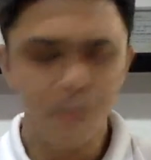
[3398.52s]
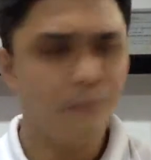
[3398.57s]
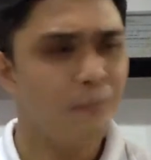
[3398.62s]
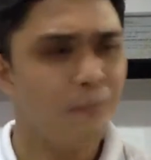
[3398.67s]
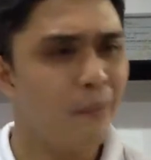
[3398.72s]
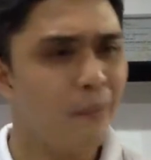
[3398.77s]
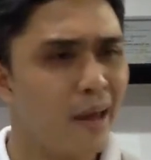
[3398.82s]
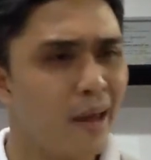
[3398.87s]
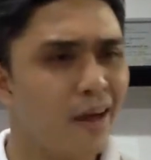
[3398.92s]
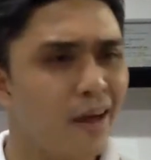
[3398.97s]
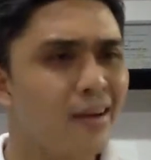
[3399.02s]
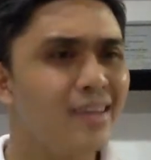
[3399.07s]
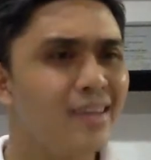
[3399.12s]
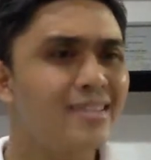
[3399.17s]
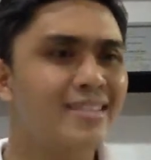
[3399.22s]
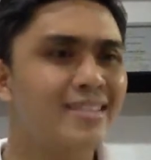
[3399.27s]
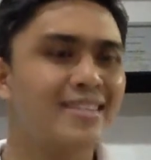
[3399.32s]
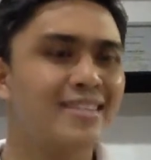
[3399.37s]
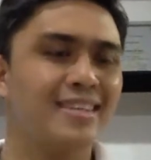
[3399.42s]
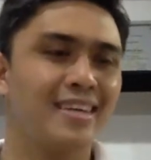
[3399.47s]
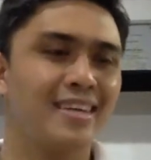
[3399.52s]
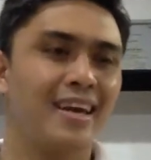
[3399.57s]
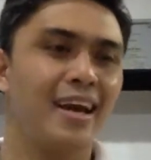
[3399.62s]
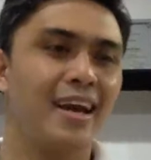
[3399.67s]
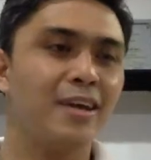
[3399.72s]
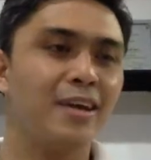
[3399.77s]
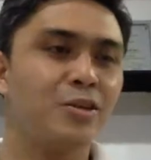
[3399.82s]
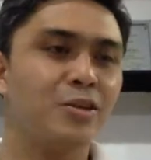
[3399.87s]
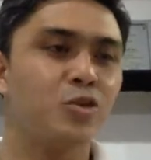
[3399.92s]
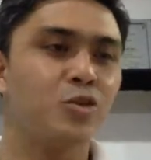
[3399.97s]
parents
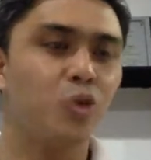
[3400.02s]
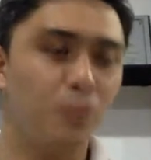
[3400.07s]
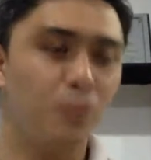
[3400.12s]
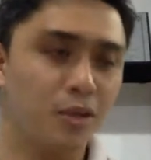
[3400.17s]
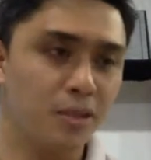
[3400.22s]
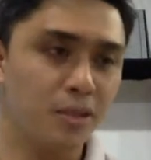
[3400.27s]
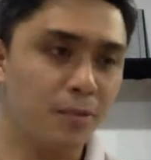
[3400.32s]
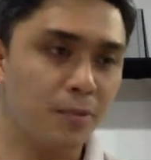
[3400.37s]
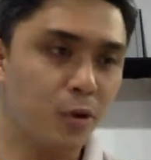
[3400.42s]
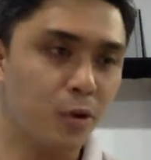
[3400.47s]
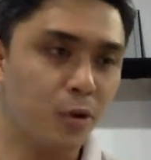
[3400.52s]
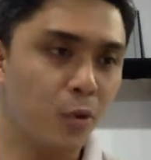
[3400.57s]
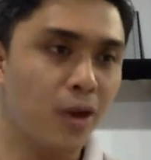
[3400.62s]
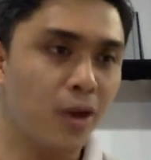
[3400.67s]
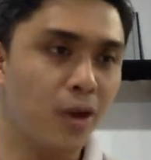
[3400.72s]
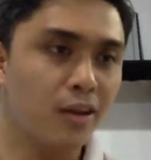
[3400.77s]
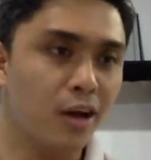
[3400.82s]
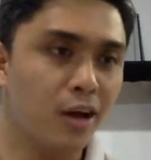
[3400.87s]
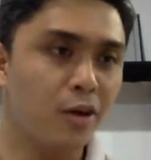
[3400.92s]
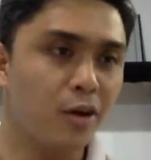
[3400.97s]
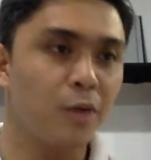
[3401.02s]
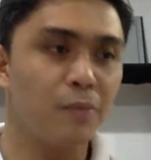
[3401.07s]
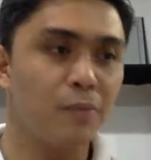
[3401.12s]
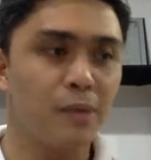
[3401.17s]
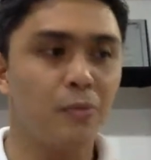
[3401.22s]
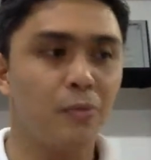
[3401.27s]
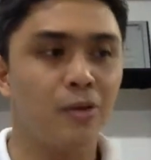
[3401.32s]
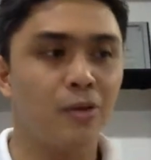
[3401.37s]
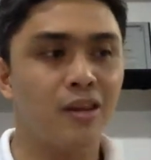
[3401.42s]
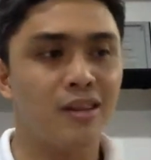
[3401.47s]
care so much about what other
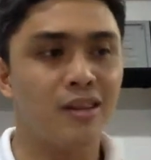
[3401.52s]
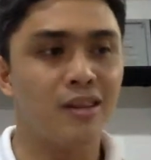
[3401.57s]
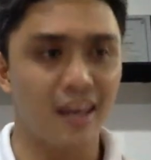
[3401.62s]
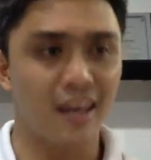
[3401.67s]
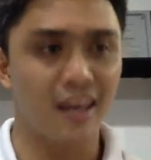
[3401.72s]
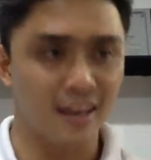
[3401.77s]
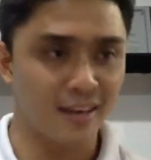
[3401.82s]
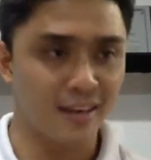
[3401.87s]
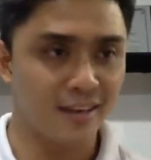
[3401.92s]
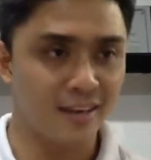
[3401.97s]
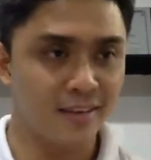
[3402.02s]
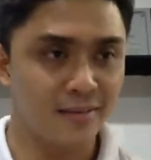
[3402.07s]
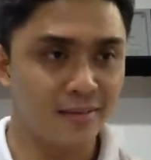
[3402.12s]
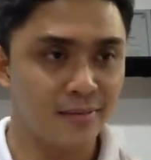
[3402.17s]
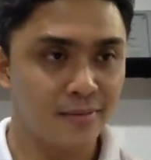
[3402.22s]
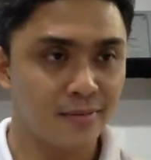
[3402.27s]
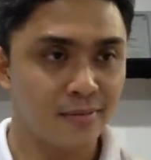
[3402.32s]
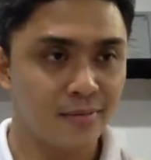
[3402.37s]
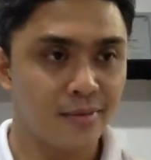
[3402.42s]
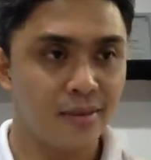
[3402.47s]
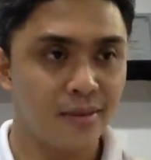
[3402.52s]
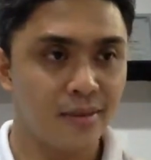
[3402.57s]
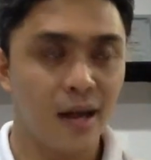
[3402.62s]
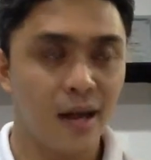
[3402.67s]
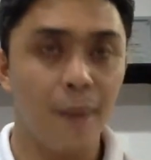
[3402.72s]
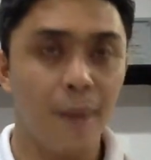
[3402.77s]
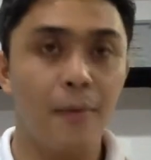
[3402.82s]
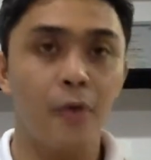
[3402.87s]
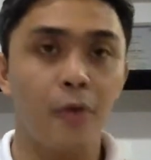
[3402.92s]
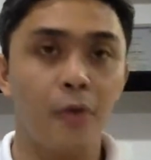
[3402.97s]
people think
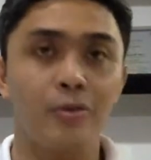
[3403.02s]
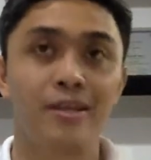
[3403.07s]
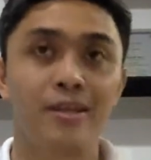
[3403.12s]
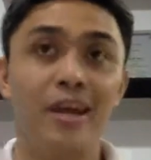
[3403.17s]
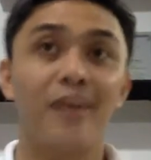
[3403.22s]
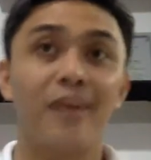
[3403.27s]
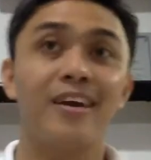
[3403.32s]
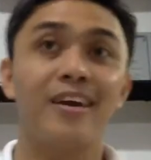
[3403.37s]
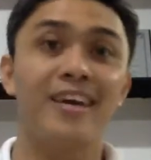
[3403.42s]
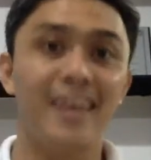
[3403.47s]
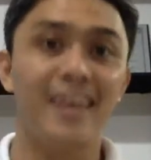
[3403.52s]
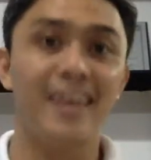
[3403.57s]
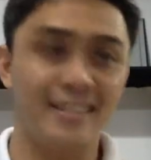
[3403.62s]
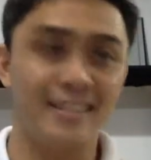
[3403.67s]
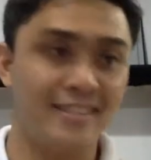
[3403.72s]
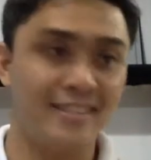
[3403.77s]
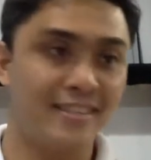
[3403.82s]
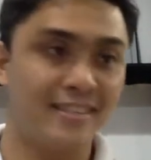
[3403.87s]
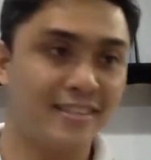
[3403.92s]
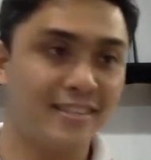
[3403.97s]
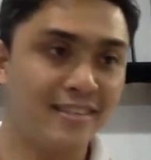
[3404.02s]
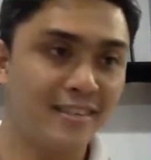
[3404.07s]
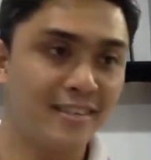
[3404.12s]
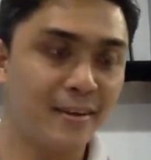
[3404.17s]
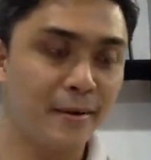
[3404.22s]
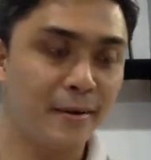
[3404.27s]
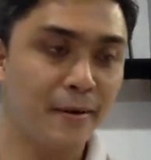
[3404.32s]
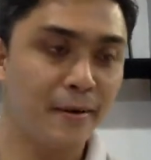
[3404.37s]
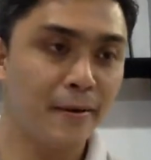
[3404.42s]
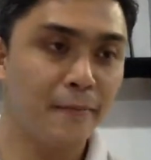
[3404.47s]
about their kids,
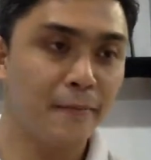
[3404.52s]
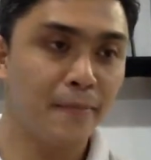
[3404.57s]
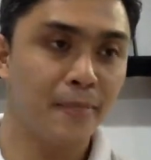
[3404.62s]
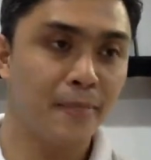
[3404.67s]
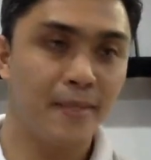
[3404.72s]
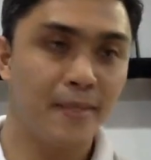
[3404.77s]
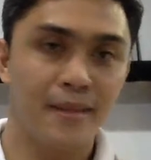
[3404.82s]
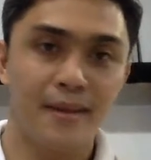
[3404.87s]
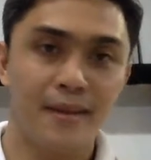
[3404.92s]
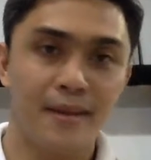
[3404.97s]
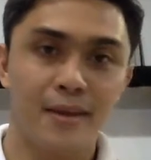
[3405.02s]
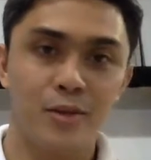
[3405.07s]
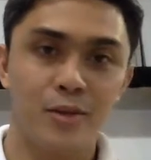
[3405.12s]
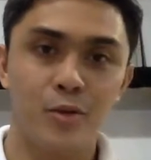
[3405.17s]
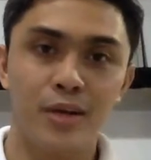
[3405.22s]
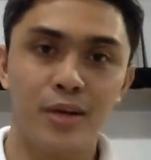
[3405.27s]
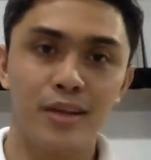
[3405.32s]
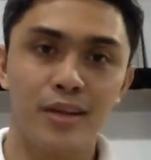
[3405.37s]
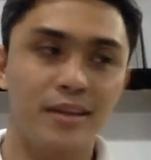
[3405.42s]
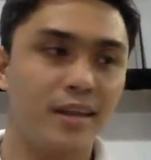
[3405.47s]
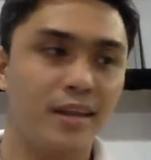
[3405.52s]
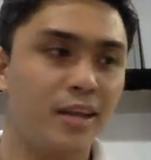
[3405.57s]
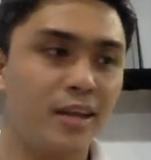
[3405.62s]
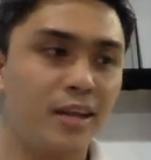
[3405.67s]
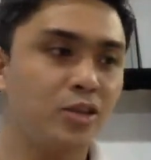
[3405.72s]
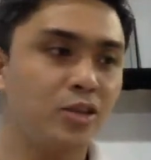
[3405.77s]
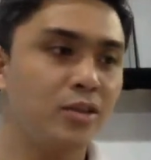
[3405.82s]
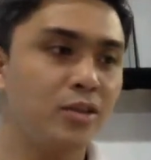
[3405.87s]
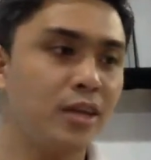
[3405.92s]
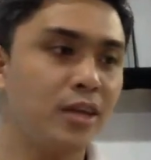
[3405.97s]
so that
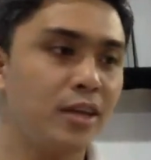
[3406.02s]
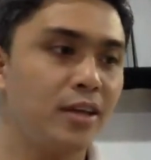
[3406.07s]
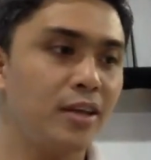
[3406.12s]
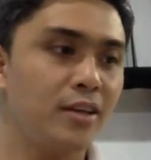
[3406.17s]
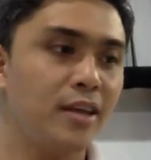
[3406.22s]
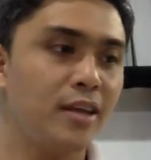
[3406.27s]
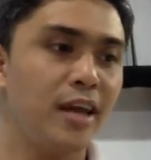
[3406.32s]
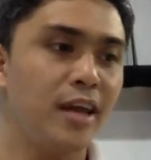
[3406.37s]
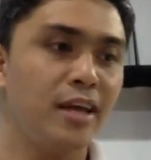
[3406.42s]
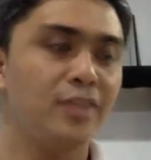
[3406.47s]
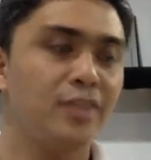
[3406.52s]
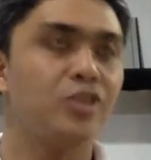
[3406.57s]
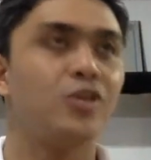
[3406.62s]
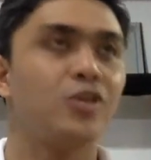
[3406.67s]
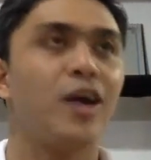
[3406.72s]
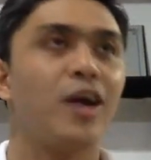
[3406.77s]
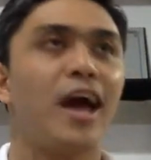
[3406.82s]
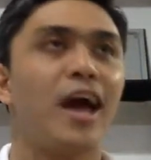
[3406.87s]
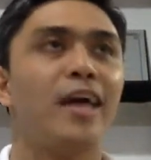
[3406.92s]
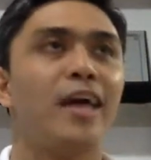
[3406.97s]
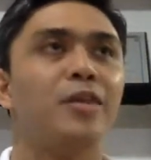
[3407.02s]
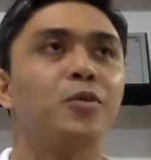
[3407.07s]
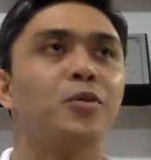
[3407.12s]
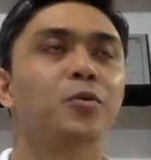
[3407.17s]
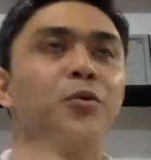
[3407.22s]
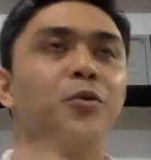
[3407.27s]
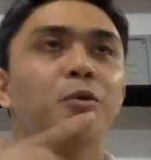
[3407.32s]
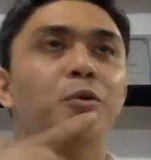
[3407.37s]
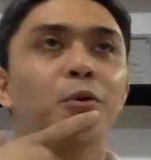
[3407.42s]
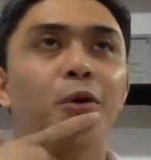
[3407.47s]
they try
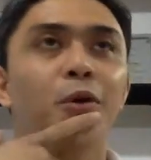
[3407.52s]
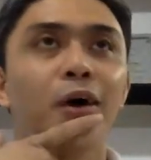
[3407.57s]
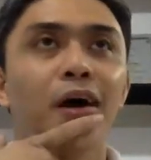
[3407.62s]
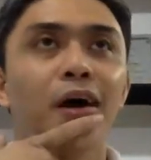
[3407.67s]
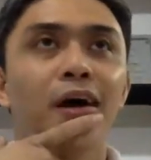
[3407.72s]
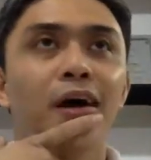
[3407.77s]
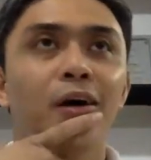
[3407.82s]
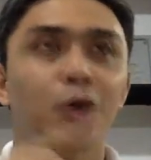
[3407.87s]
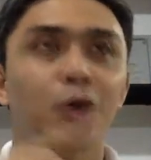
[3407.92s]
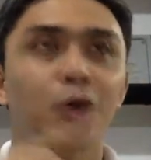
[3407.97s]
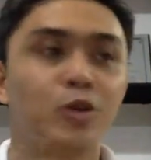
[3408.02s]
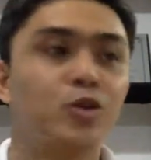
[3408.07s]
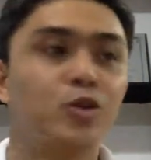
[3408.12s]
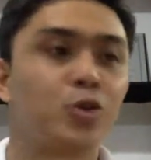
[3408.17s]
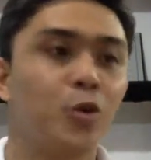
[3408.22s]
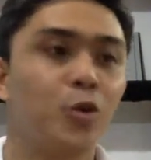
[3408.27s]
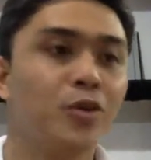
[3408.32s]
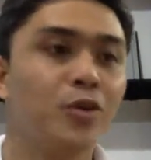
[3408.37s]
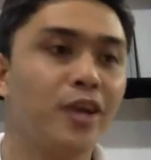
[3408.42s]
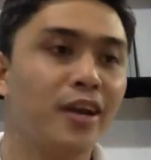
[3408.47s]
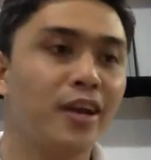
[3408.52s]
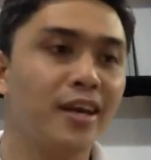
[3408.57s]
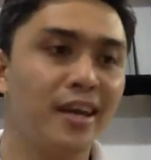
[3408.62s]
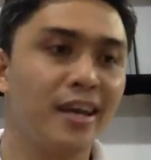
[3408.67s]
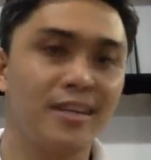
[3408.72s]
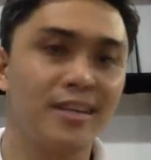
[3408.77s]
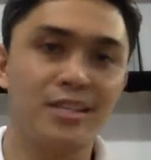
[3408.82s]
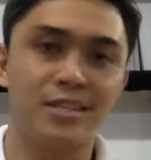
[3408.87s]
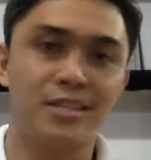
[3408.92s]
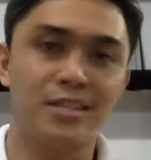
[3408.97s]
to control their
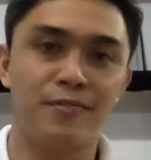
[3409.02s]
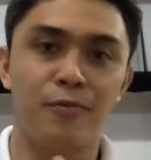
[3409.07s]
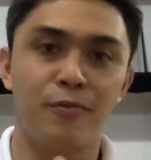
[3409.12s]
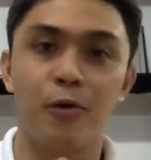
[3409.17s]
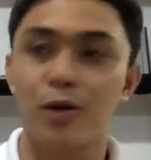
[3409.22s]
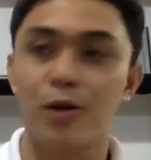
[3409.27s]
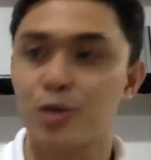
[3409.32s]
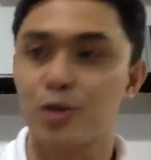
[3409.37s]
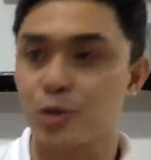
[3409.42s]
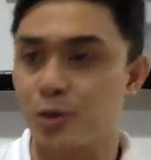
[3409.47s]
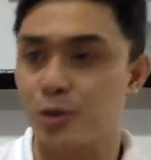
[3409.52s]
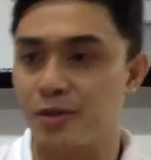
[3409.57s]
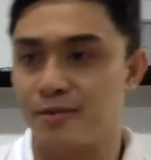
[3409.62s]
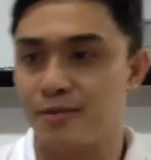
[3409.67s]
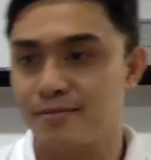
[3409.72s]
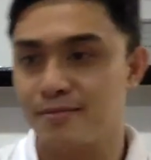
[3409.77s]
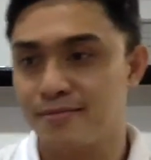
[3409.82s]
kids' fortune.